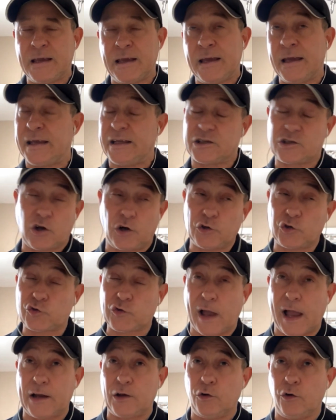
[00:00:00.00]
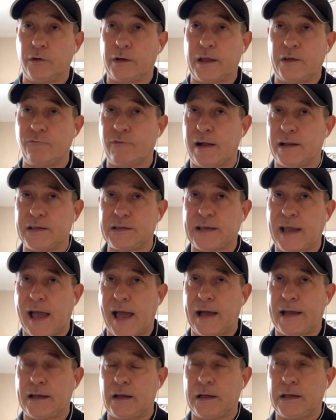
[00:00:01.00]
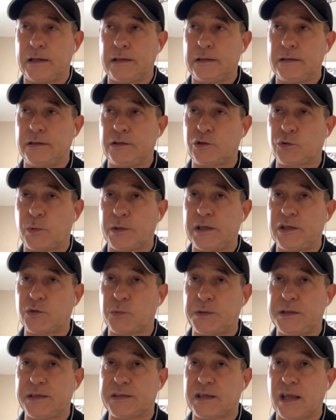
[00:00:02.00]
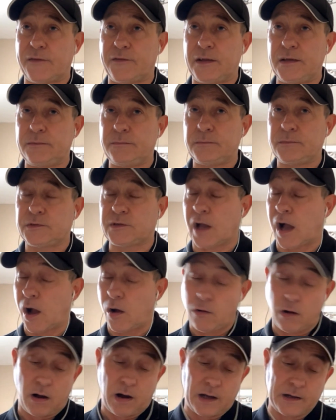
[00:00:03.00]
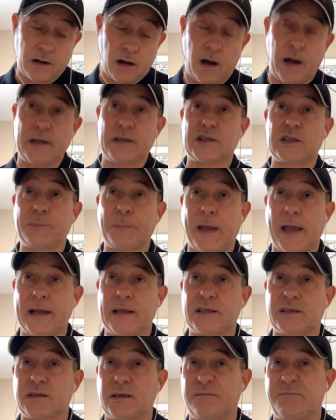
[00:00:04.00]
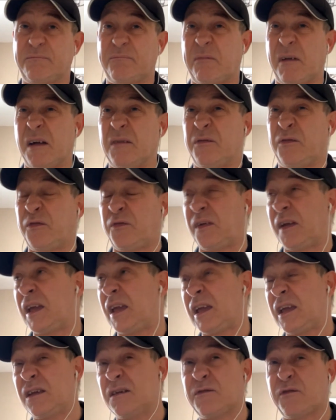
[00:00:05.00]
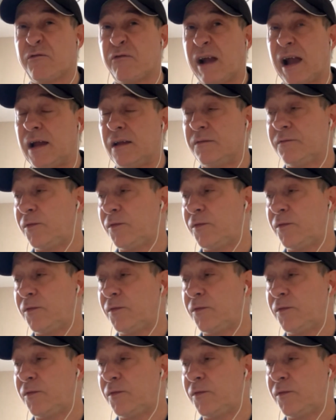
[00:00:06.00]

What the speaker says: His contract, look, it runs out in 2027. So I expect a fee of around